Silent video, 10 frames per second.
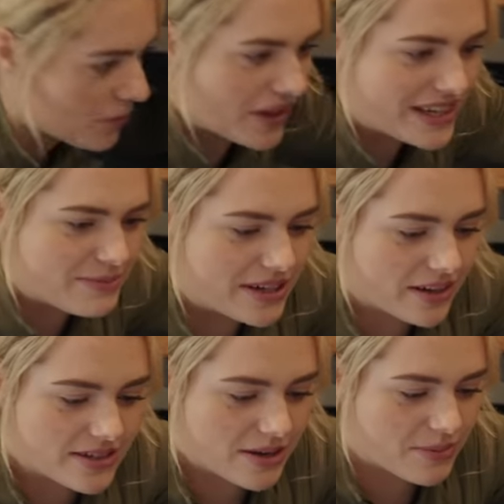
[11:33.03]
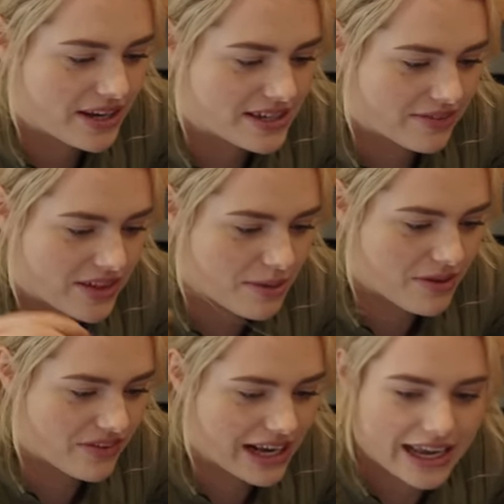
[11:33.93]
Oh, that's a bit dusty. I might need to give that a
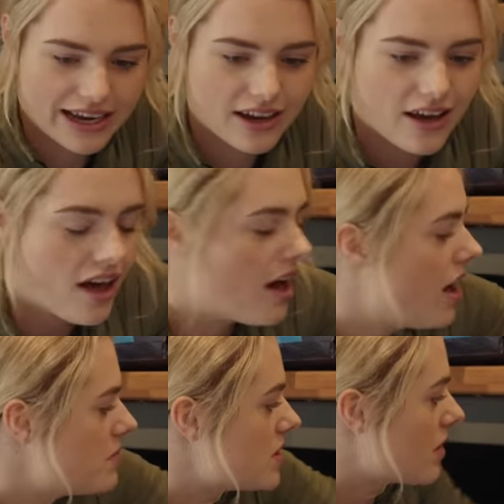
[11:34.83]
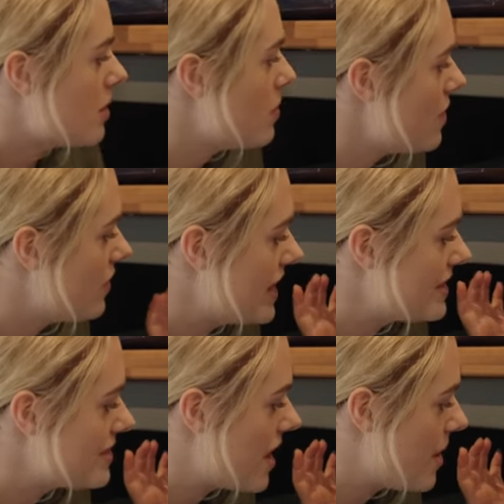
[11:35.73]
bit of a clean. So I'm gonna move
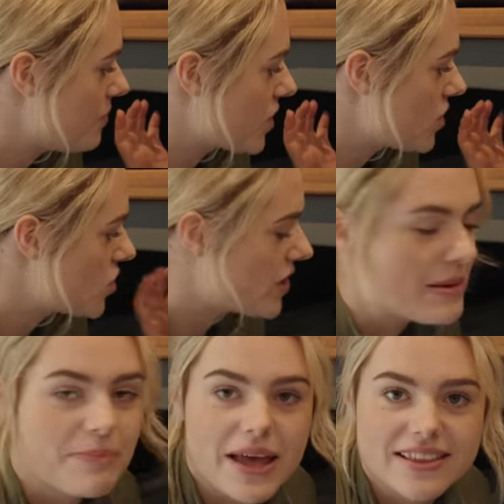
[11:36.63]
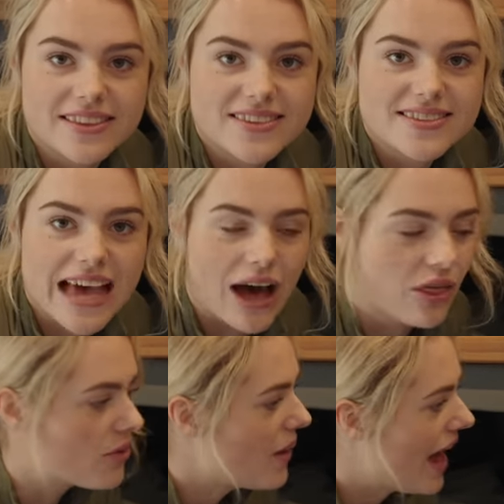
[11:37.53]
these treat bins out
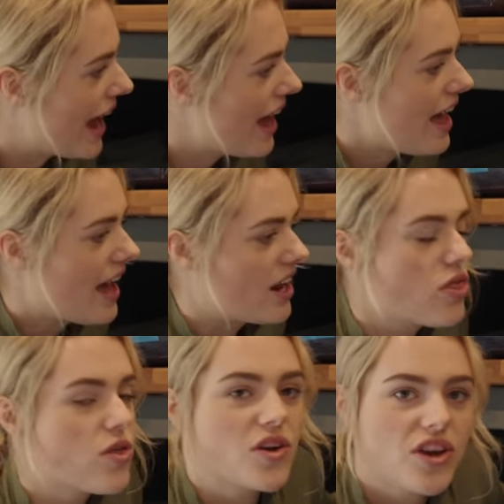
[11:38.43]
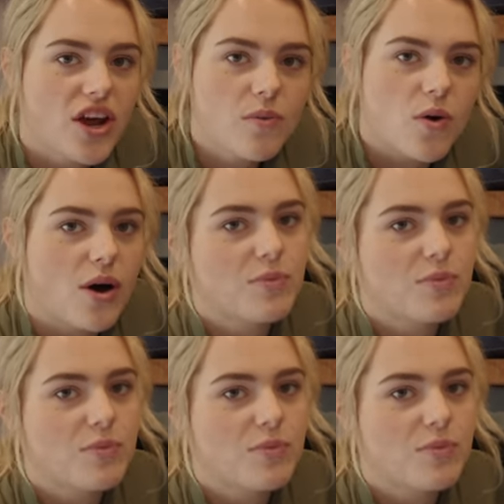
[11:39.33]
of the way. And I thought, you know what?